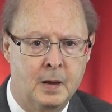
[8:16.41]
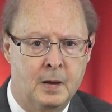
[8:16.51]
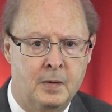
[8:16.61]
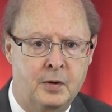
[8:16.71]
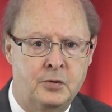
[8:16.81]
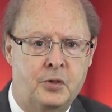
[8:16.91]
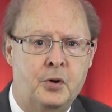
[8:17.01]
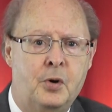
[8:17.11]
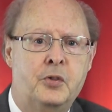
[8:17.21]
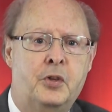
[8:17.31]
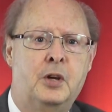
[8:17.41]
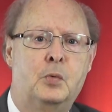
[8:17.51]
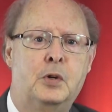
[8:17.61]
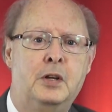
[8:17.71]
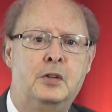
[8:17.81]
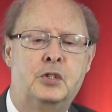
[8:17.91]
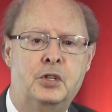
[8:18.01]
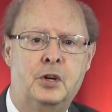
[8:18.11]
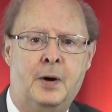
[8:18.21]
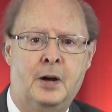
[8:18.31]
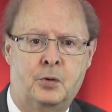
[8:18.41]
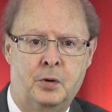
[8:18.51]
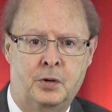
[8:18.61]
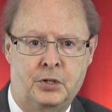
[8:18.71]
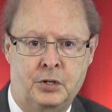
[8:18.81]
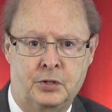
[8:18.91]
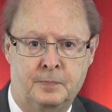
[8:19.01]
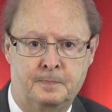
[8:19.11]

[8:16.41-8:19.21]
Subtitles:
There's a third thing we need to see about criticism,